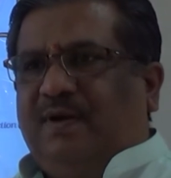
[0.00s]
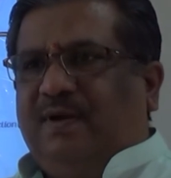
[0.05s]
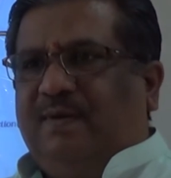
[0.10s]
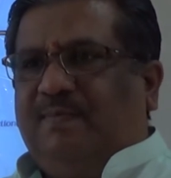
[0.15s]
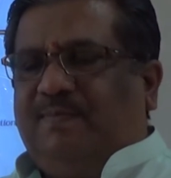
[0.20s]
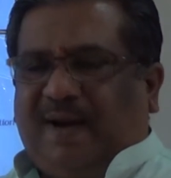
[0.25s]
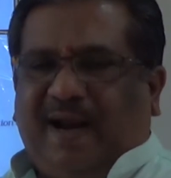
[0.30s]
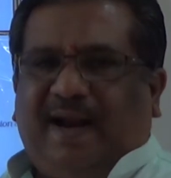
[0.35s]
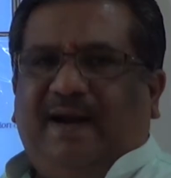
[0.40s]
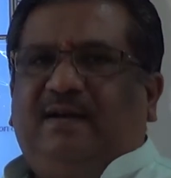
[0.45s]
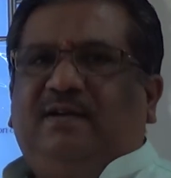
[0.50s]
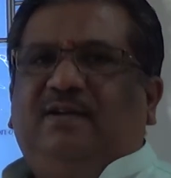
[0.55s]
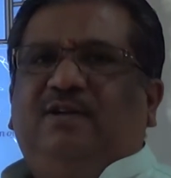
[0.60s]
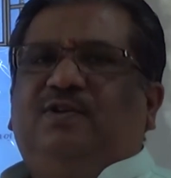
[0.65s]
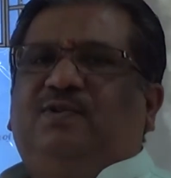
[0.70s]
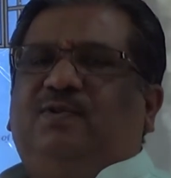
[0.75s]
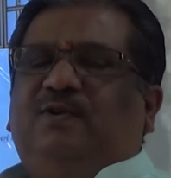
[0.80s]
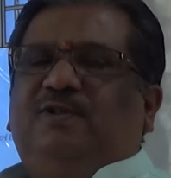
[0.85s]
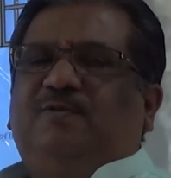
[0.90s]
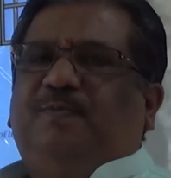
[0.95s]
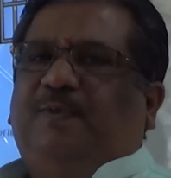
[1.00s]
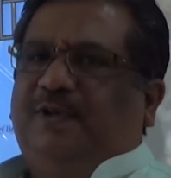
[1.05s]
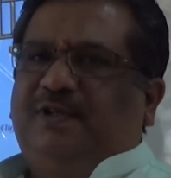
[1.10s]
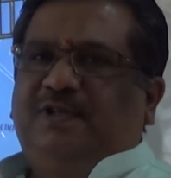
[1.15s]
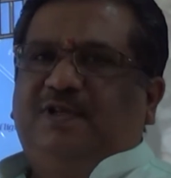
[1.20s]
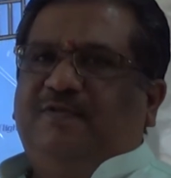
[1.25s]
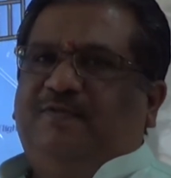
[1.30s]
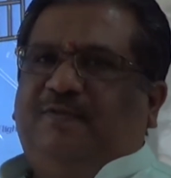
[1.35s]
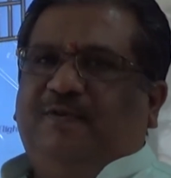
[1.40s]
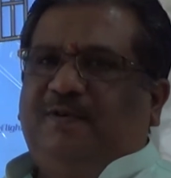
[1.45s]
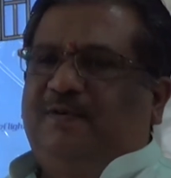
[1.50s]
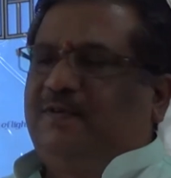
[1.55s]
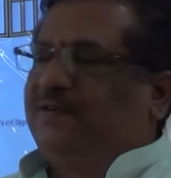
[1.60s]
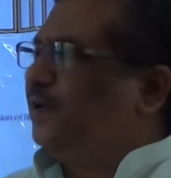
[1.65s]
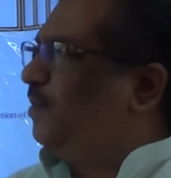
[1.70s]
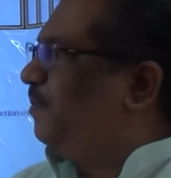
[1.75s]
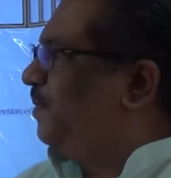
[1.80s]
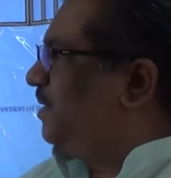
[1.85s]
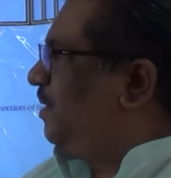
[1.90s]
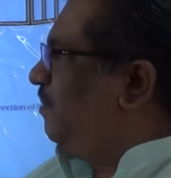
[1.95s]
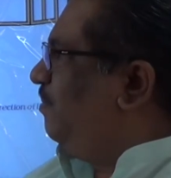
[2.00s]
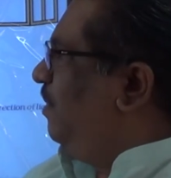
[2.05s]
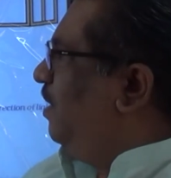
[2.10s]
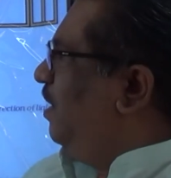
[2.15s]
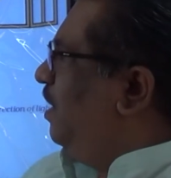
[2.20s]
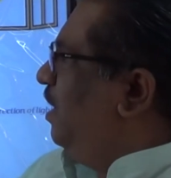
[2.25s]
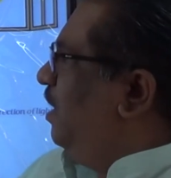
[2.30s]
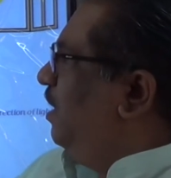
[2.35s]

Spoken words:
plant shows positive phototropism?